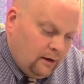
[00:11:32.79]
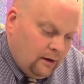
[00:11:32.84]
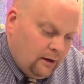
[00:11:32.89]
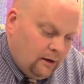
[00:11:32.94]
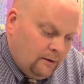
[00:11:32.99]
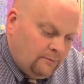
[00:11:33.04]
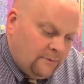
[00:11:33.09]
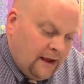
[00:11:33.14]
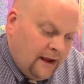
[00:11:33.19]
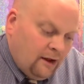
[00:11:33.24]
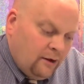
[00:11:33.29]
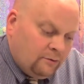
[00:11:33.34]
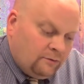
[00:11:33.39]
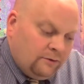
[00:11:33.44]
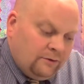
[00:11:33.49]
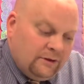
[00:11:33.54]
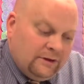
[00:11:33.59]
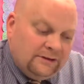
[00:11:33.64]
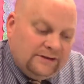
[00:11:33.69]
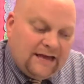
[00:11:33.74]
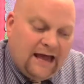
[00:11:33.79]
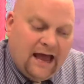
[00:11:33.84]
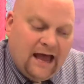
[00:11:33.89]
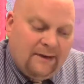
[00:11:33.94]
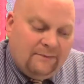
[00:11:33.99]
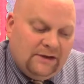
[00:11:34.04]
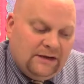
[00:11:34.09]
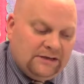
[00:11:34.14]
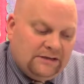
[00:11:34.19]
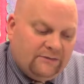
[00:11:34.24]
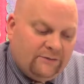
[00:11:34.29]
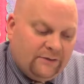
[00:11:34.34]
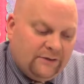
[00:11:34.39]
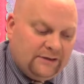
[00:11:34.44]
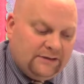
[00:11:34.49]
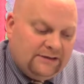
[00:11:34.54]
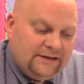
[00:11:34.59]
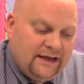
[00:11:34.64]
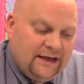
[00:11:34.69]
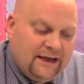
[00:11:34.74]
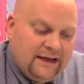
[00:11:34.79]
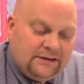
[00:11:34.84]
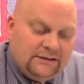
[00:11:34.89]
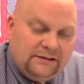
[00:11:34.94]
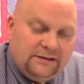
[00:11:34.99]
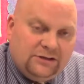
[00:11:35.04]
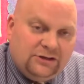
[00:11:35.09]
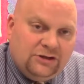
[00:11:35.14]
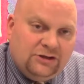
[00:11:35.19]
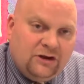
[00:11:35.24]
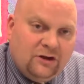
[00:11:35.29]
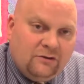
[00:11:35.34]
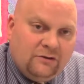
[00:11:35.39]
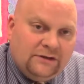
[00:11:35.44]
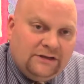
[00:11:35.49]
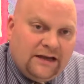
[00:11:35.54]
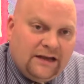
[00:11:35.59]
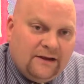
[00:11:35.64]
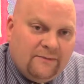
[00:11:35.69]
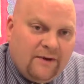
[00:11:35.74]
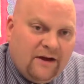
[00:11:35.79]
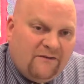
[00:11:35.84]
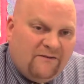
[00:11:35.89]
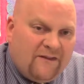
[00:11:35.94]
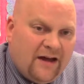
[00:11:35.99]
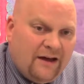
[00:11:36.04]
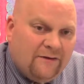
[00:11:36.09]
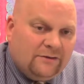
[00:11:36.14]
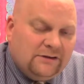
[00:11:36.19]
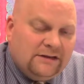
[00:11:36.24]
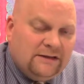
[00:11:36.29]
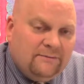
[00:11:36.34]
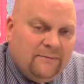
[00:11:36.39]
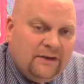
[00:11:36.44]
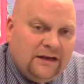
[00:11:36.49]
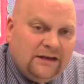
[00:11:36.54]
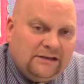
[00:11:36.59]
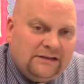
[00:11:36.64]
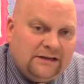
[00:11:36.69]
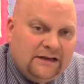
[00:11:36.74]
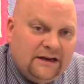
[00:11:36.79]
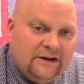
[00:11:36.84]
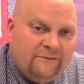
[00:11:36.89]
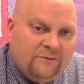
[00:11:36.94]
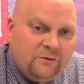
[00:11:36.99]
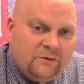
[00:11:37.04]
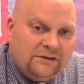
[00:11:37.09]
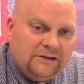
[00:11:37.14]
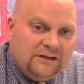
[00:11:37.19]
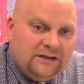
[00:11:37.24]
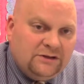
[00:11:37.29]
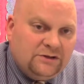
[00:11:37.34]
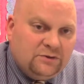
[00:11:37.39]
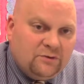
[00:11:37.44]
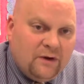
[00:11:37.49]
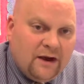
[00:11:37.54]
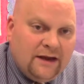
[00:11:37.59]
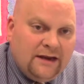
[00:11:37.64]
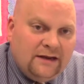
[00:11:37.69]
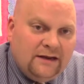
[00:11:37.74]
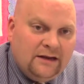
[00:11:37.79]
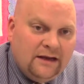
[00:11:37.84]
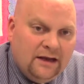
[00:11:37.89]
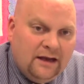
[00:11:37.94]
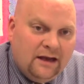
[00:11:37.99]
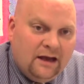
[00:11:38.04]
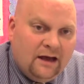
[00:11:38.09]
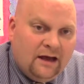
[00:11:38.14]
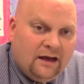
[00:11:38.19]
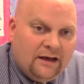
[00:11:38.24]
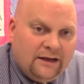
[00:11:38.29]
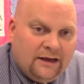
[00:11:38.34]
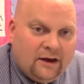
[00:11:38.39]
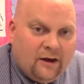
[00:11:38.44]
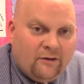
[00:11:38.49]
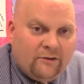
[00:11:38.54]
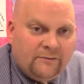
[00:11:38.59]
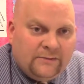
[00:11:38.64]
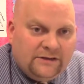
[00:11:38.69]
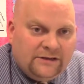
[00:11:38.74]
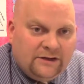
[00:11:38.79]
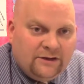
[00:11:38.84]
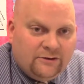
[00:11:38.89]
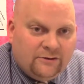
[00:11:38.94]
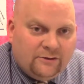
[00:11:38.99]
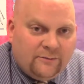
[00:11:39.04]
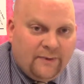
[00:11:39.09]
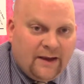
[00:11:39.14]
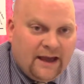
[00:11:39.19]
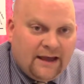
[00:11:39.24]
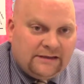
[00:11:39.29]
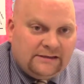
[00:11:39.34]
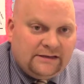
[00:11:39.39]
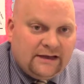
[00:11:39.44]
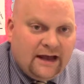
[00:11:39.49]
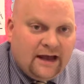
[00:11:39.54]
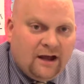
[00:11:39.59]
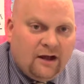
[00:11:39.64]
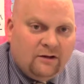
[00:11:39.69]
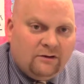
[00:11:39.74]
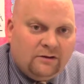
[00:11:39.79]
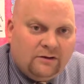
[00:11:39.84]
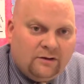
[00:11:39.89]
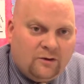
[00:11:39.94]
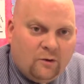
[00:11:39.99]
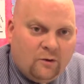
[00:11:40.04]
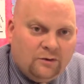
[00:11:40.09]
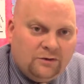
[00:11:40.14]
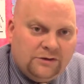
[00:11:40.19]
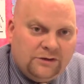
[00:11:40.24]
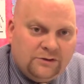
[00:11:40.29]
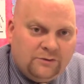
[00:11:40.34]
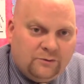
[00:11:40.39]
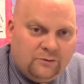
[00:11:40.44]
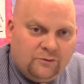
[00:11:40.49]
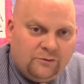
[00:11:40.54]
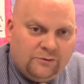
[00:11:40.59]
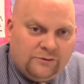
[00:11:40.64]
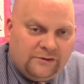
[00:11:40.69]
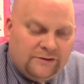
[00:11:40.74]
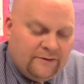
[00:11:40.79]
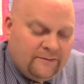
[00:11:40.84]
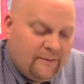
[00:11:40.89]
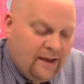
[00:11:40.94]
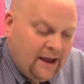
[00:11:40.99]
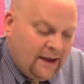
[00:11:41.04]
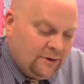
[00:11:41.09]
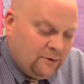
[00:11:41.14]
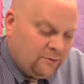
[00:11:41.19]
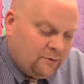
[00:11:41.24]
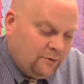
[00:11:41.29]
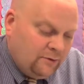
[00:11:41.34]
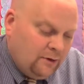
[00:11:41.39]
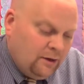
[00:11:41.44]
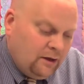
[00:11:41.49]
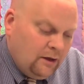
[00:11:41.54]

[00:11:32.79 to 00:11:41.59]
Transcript: Now, the timings for the test. It should only take about 5 or 10 minutes to get everyone situated, get all the material passed out according to the rules of the manual.